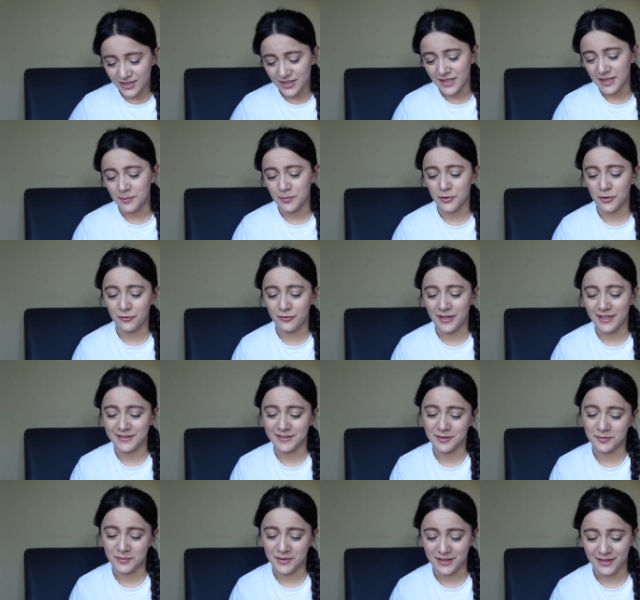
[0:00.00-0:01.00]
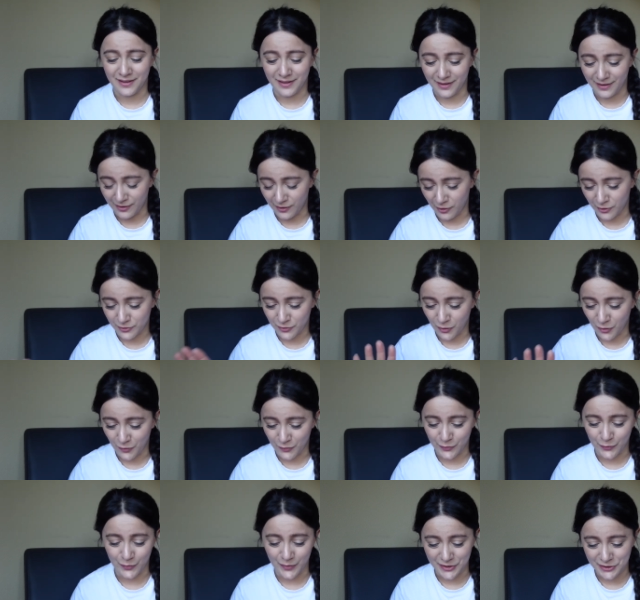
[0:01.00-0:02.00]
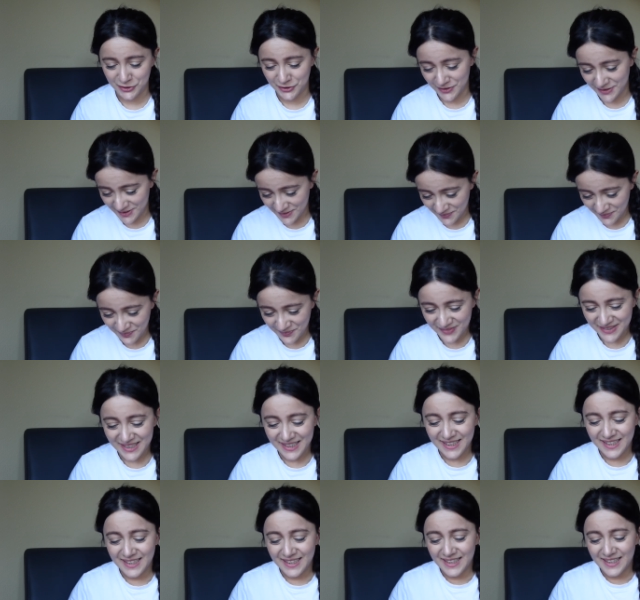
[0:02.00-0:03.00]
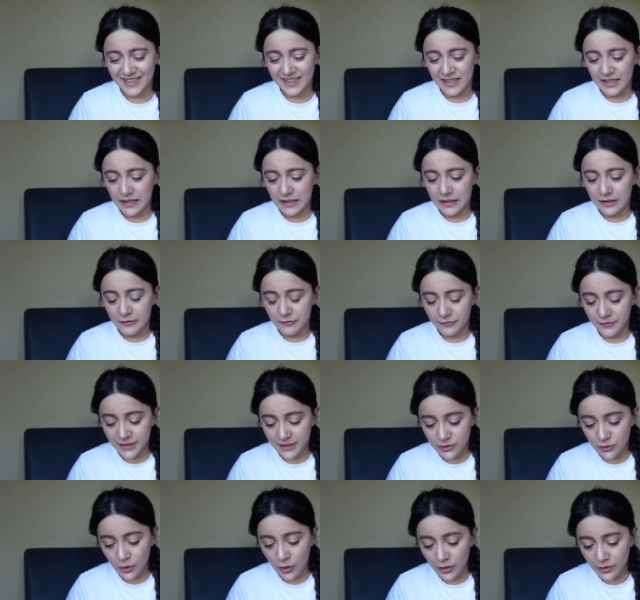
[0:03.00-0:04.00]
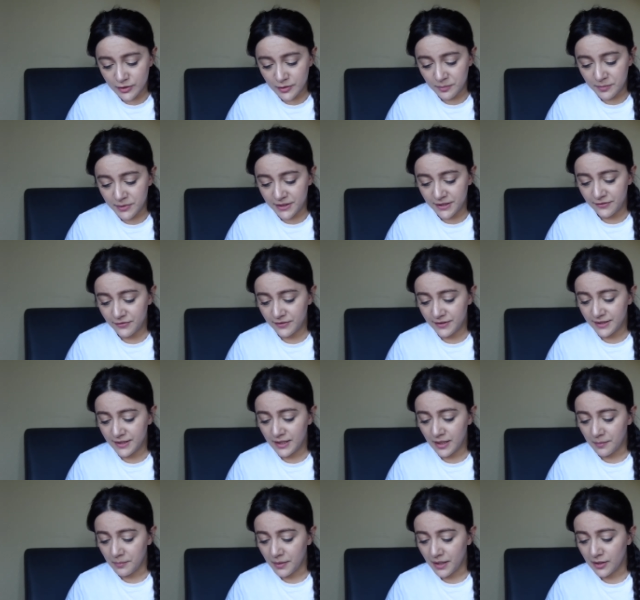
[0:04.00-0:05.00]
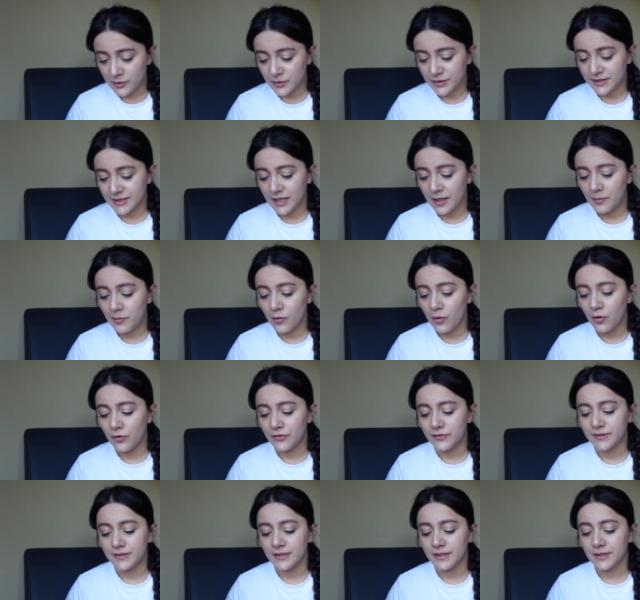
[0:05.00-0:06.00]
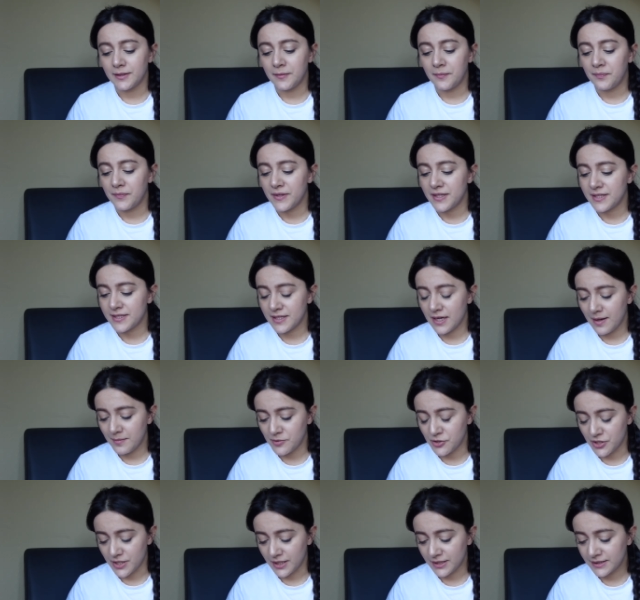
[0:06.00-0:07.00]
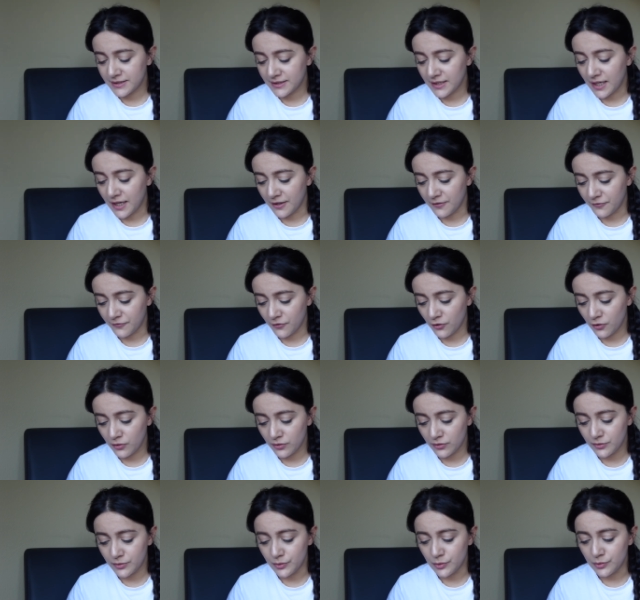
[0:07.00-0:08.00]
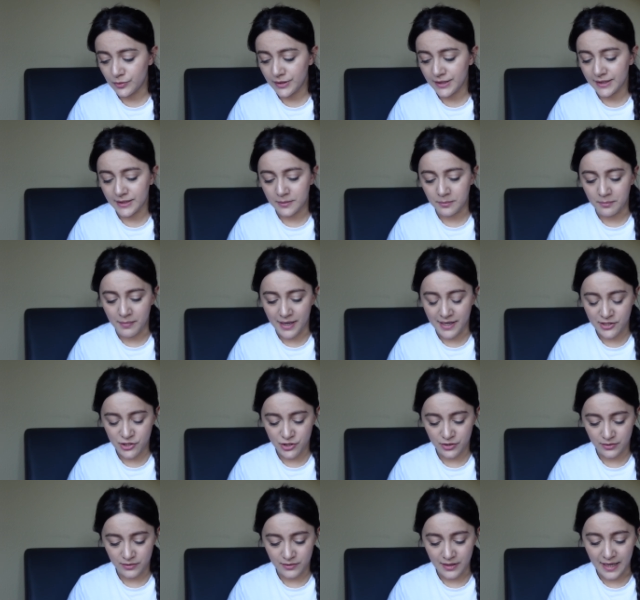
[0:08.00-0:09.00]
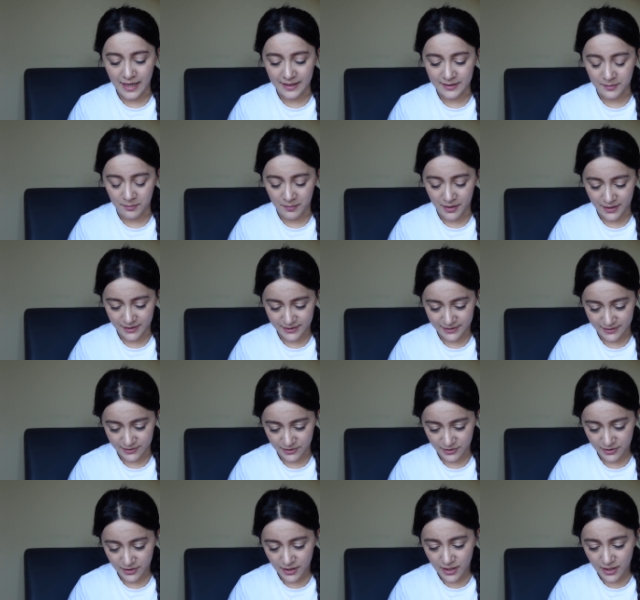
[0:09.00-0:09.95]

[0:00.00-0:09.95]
He provided me a lot of questions. We talked briefly about some of the subjects I followed during bachelor and master.